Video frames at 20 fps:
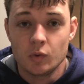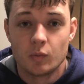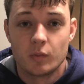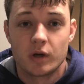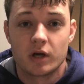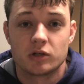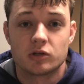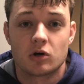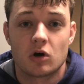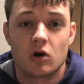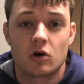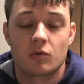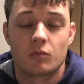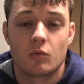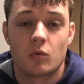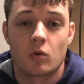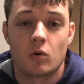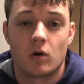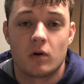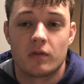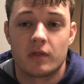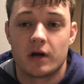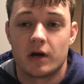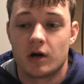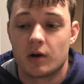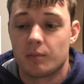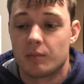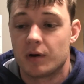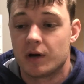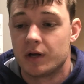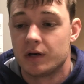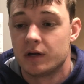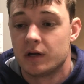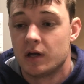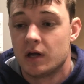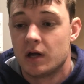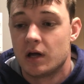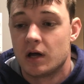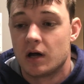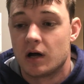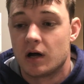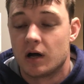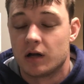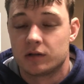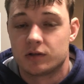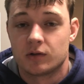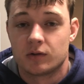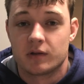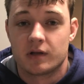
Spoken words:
We can talk more on there, but until